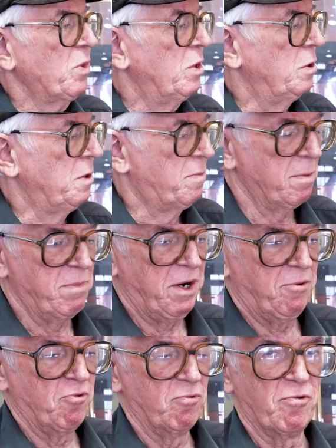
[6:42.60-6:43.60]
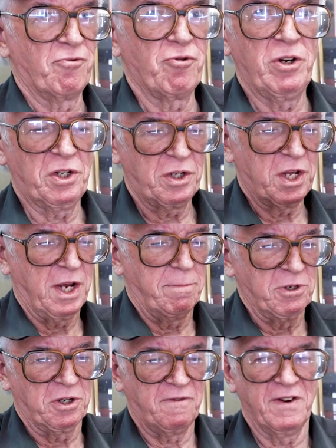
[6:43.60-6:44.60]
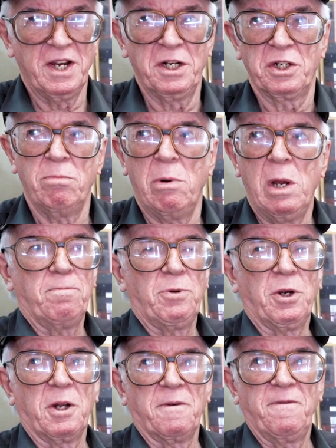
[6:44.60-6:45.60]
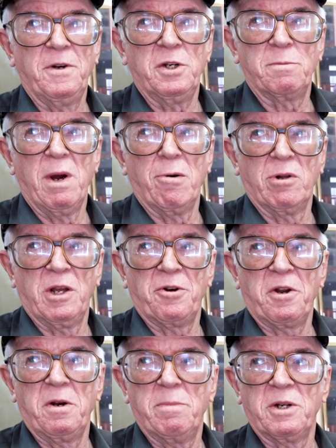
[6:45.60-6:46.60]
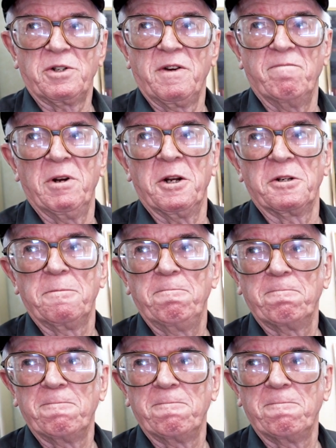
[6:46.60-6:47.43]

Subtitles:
The mandrel retreats, the hammers advance. You get a finished barrel out in about 7 minutes.